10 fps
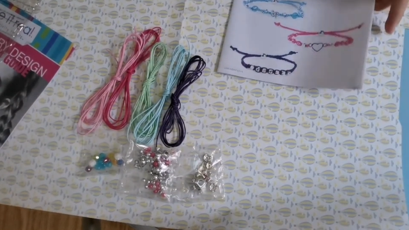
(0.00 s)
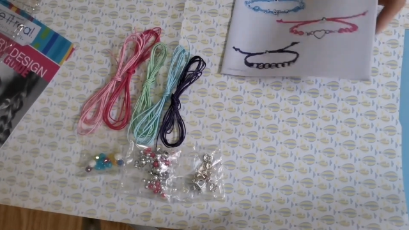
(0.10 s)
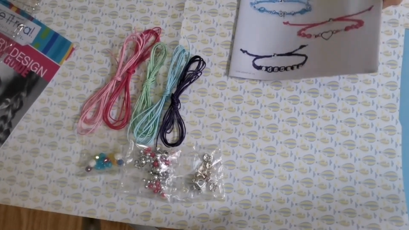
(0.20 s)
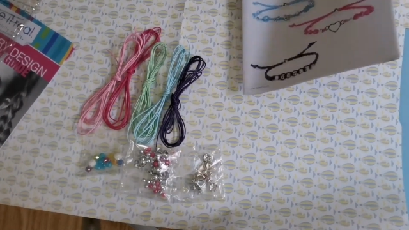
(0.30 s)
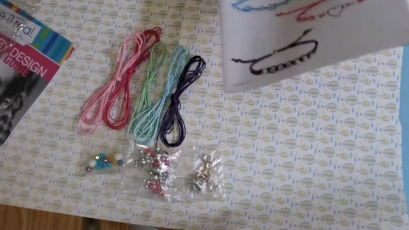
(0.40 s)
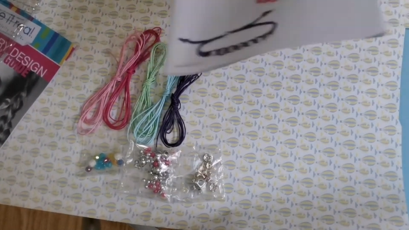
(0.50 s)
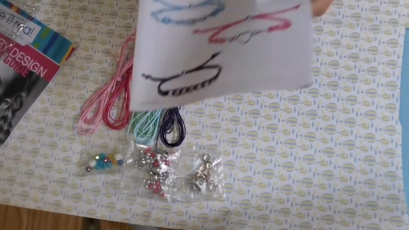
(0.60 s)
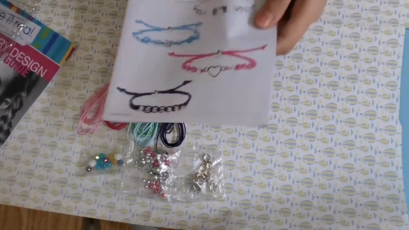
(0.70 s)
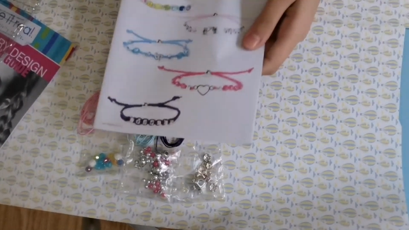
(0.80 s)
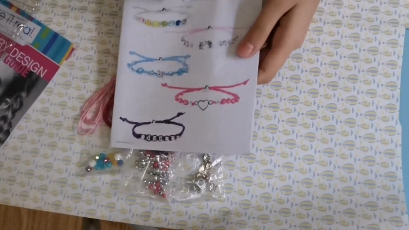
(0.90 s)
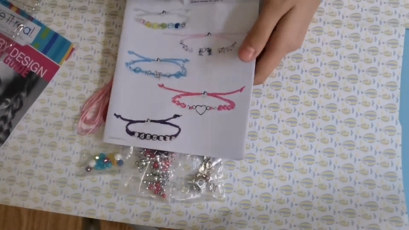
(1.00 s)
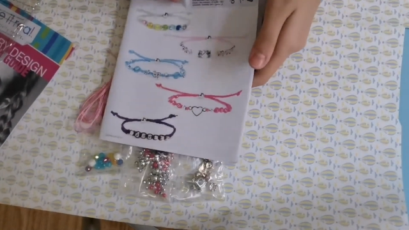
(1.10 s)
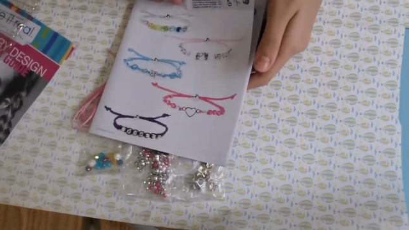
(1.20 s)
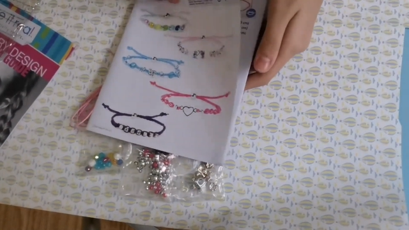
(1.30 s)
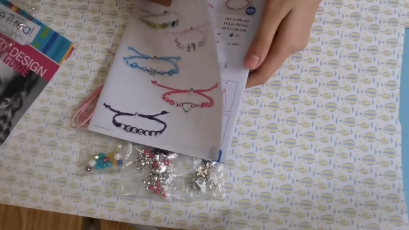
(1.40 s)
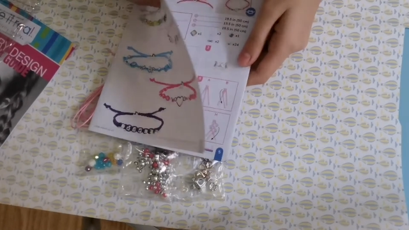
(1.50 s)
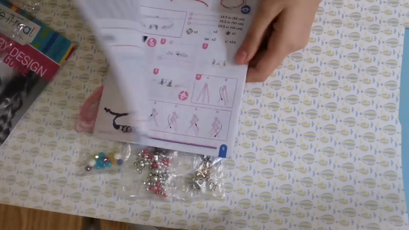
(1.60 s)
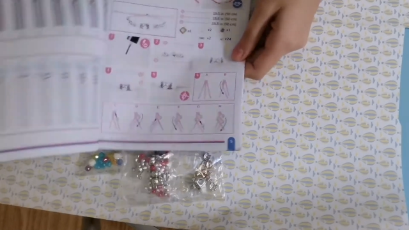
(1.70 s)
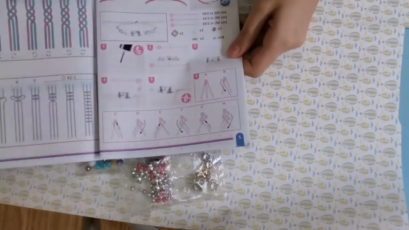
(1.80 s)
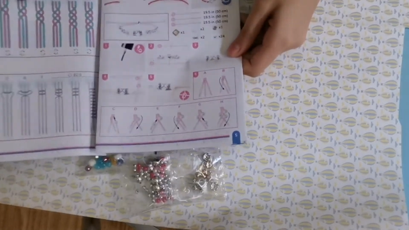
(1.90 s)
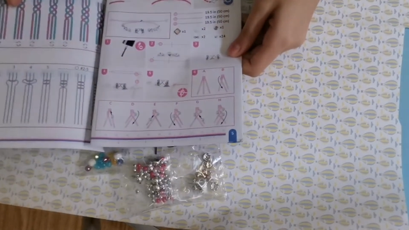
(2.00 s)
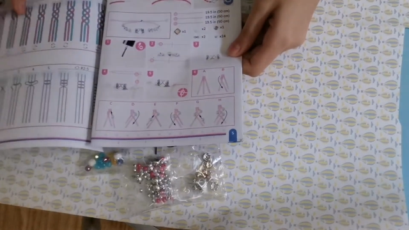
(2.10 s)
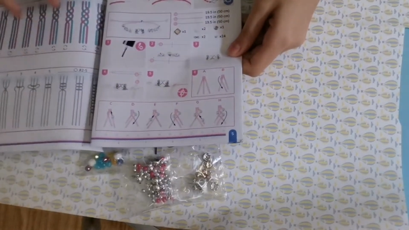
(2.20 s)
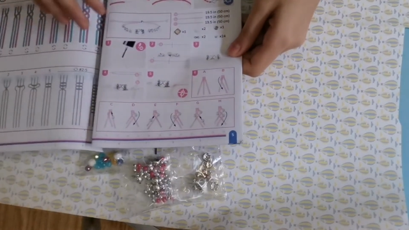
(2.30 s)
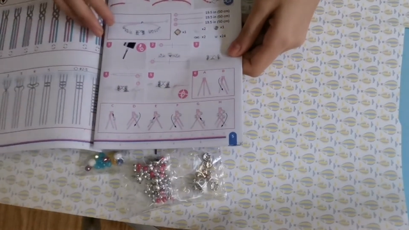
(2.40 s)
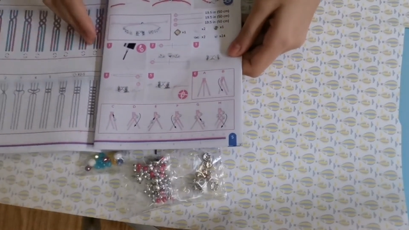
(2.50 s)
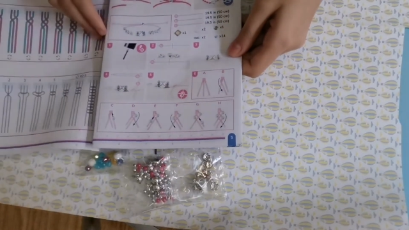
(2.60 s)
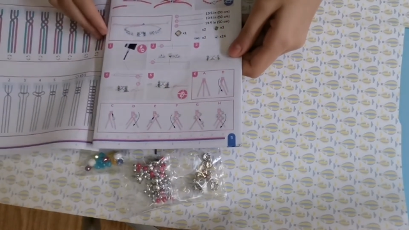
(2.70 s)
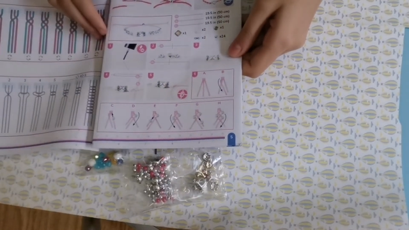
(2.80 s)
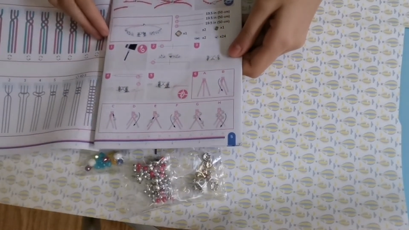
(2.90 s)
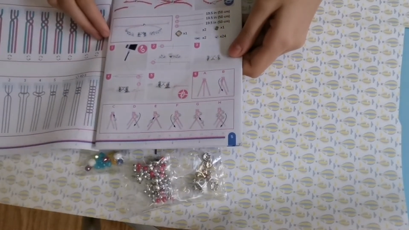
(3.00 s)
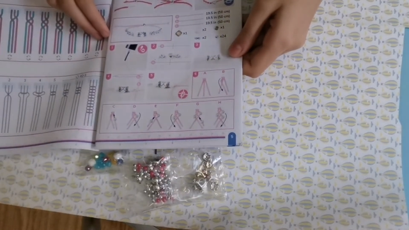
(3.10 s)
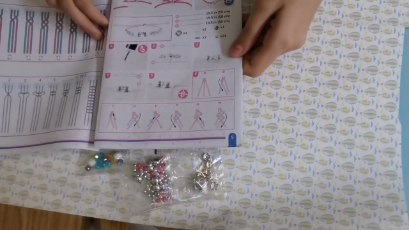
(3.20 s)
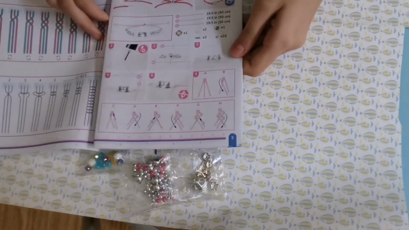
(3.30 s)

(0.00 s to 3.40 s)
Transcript: No face is visible, so there are no lips to read.